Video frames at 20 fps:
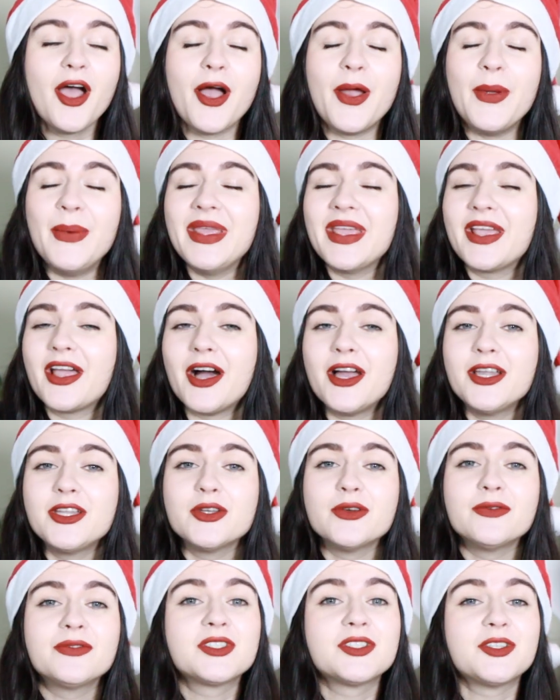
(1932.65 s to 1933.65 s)
Only it kind
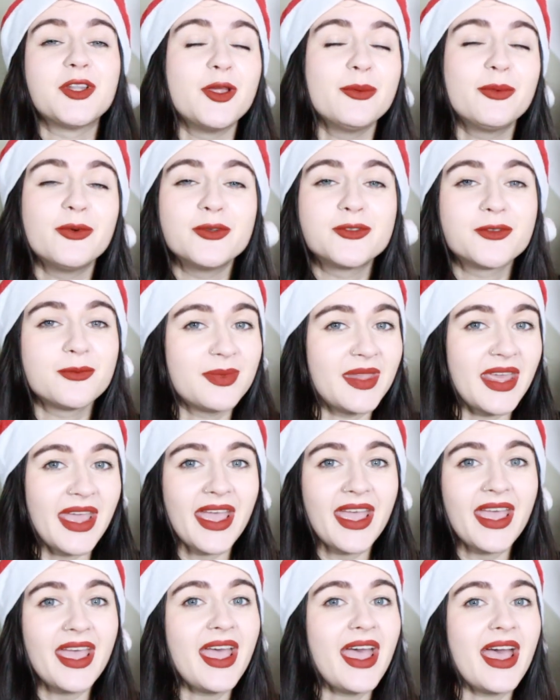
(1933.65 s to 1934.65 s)
of snowballs from
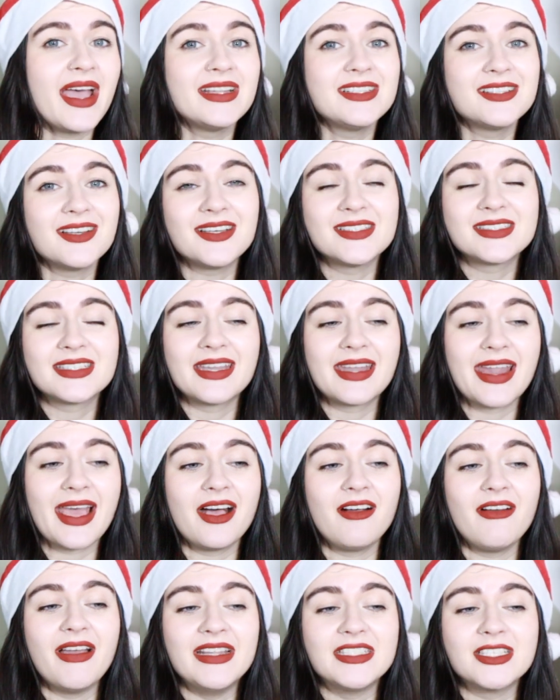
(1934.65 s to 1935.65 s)
there, and Darcy and
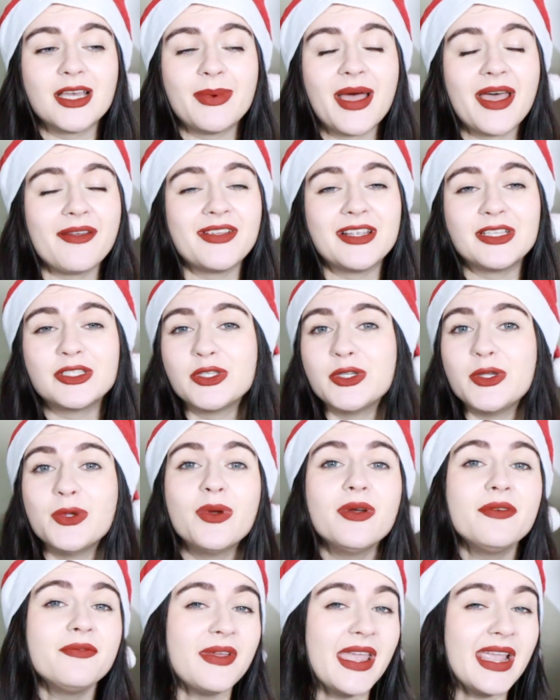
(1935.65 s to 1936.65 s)
Elle end up having
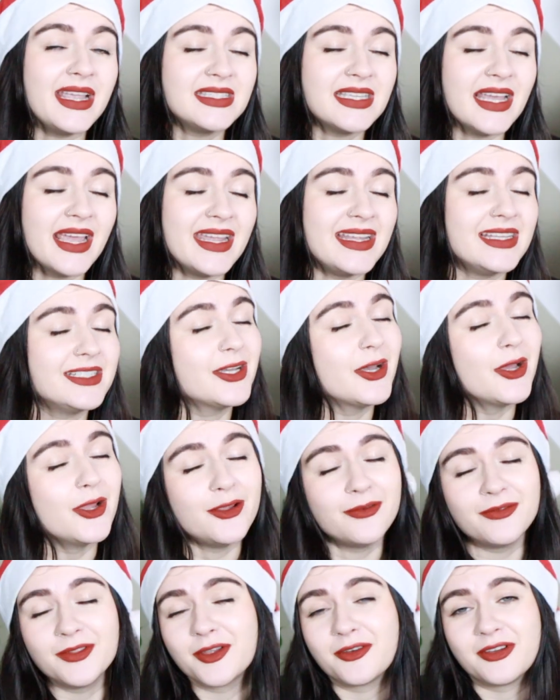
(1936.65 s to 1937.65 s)
to fake date
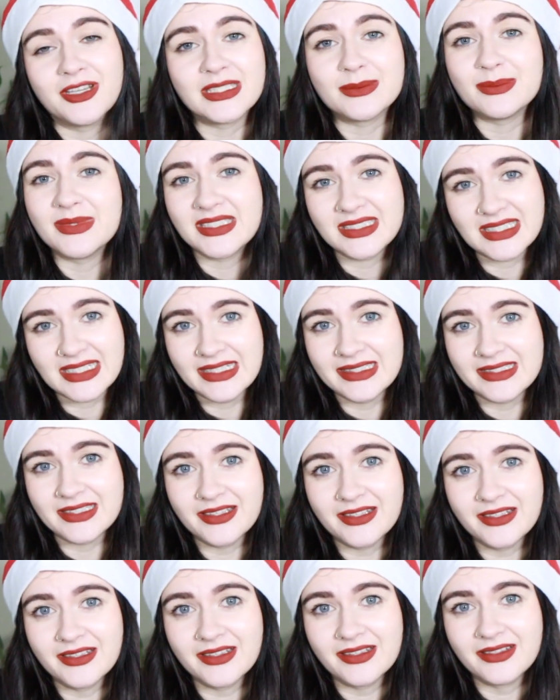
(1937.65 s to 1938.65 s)
over the Christmas
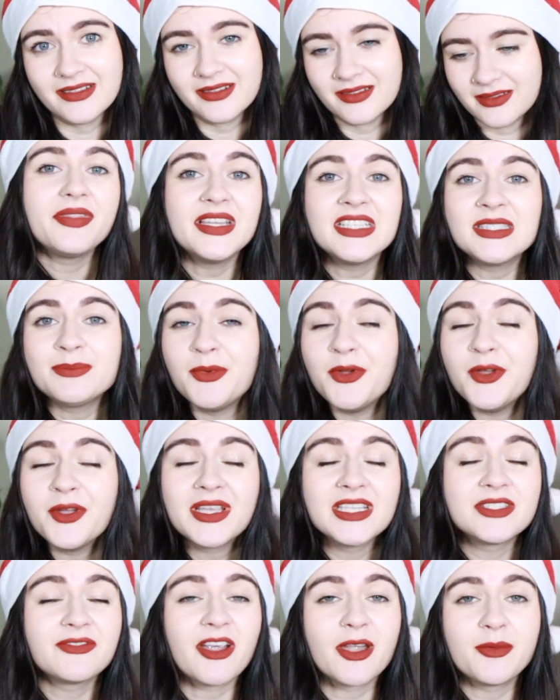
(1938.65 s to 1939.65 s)
season. This book
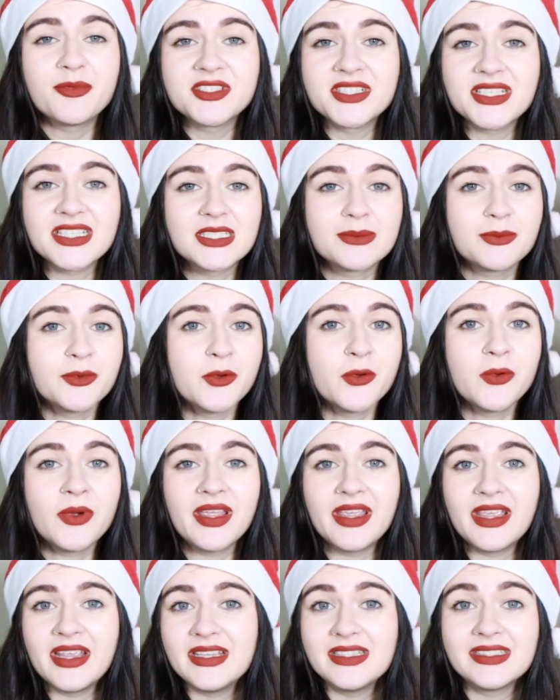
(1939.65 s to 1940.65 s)
is very predictable.
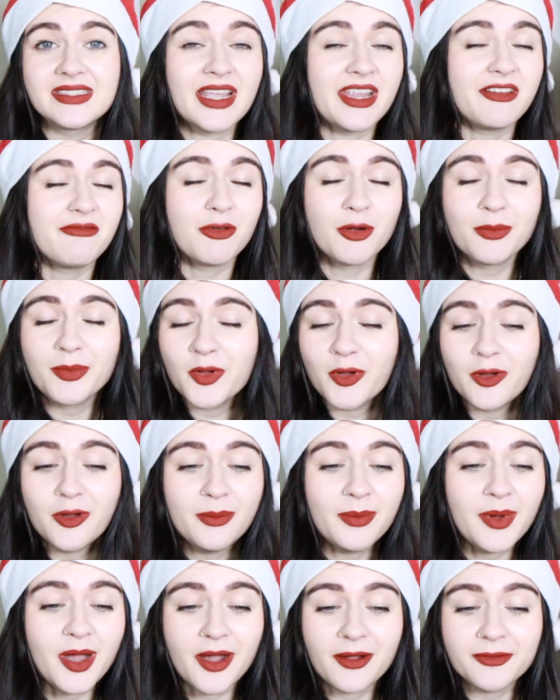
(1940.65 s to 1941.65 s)
It is a
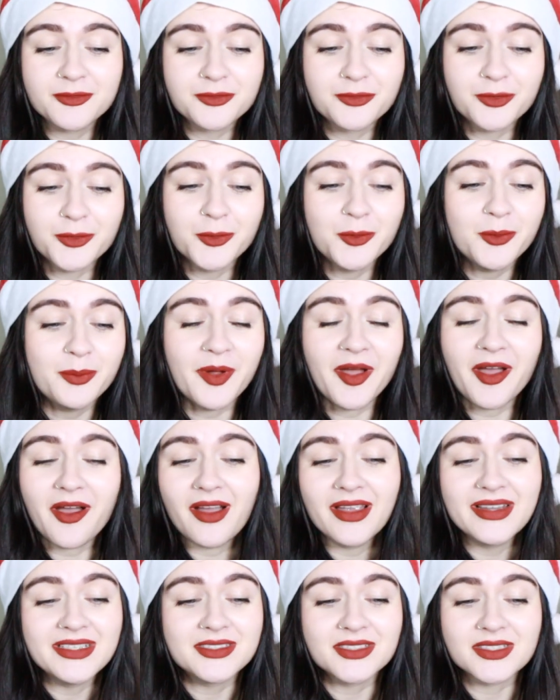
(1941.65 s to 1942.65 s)
rom-com after all, but
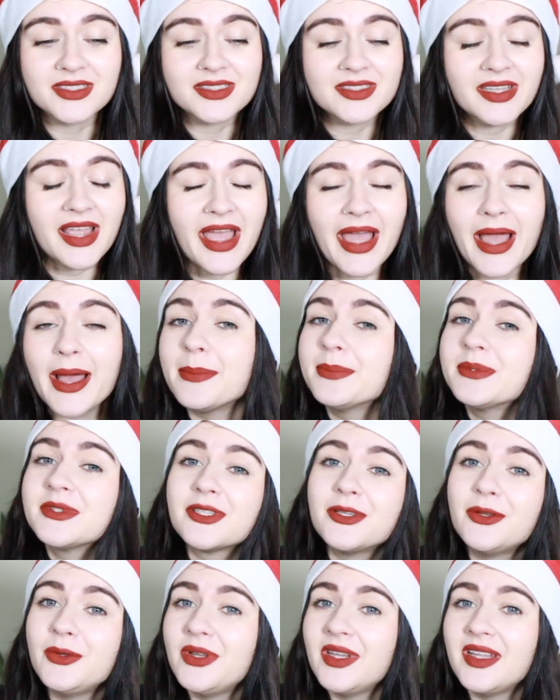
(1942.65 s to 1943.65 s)
I just
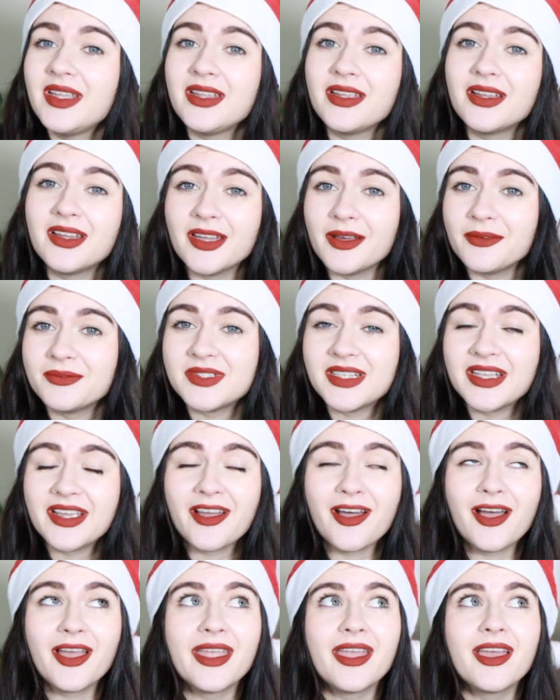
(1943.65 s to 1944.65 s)
absolutely loved it.
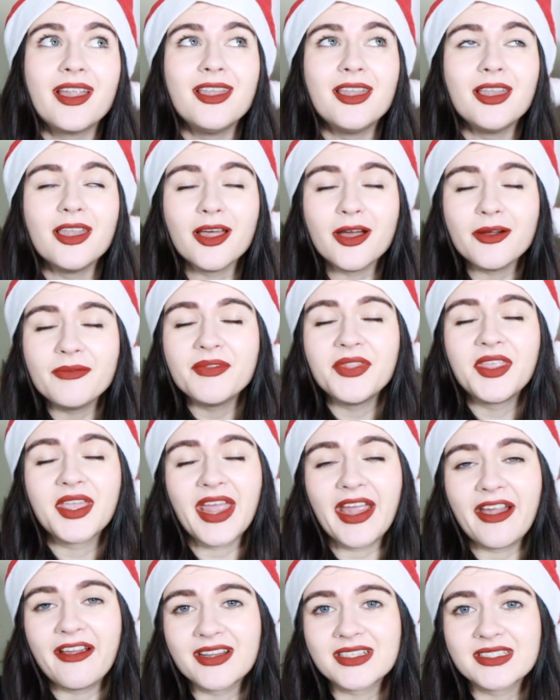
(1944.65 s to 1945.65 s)
I love the
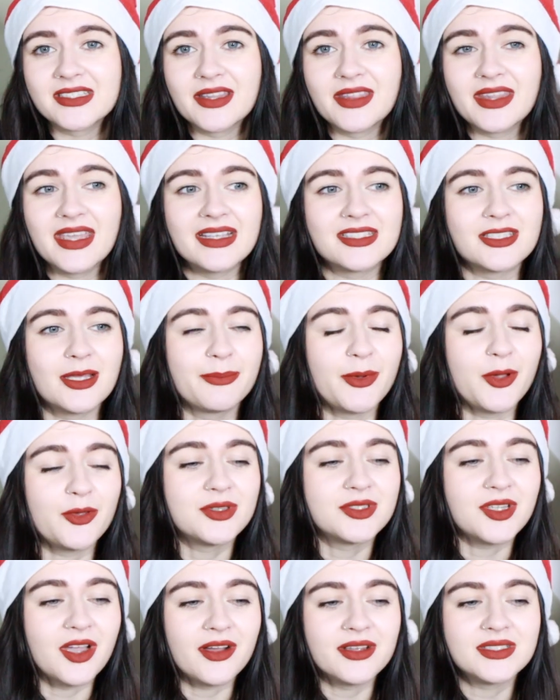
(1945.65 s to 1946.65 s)
characters in this, like
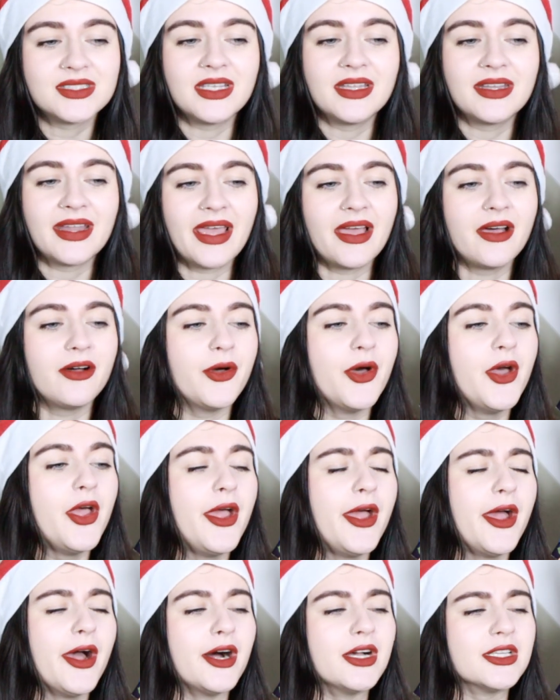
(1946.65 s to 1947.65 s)
both Darcy and Elle
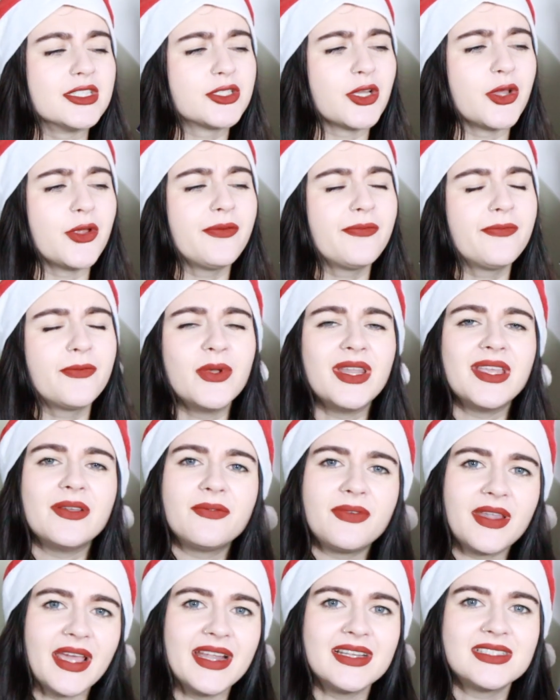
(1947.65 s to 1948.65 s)
are so fully
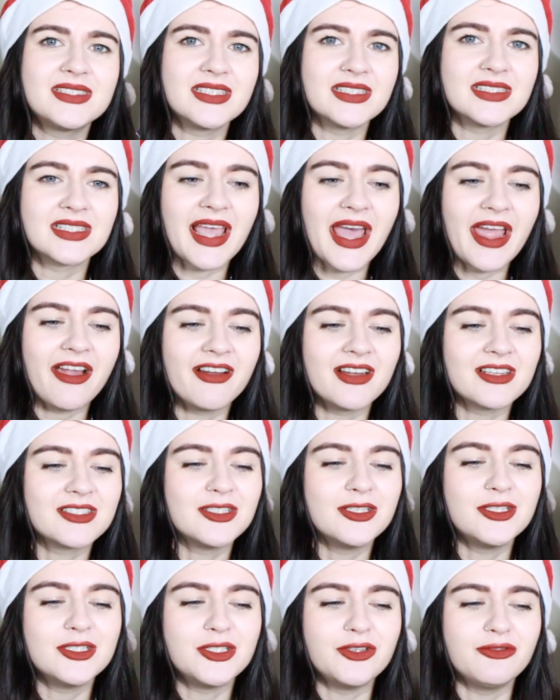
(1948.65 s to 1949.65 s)
fledged as
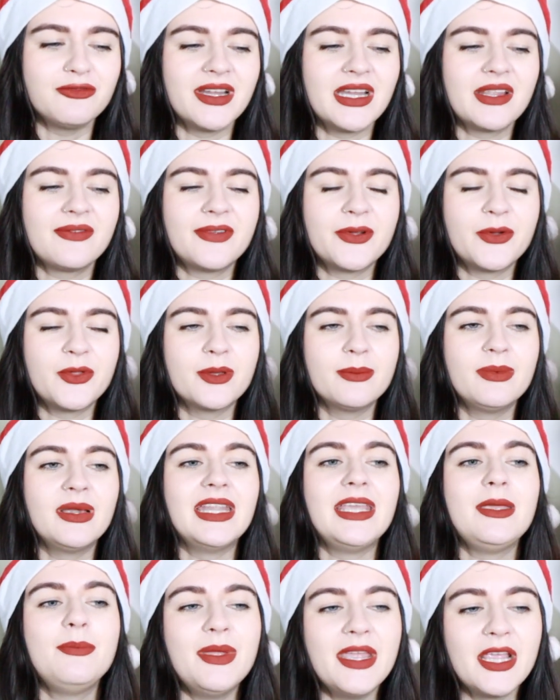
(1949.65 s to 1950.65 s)
characters. You really feel them
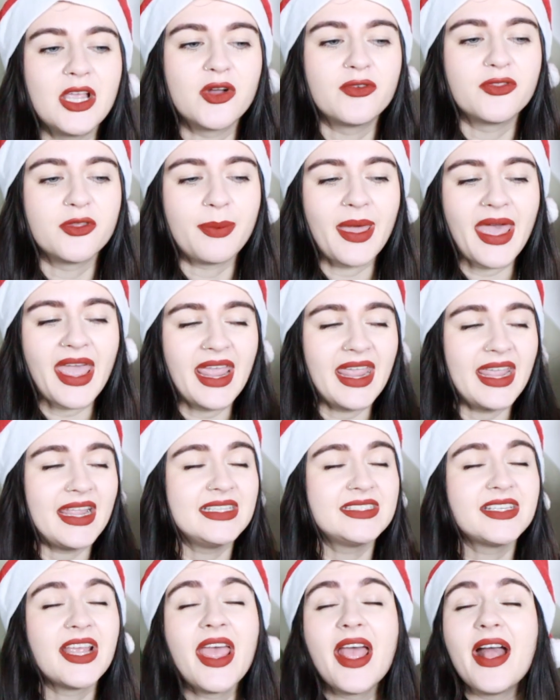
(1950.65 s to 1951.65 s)
leaping off the page.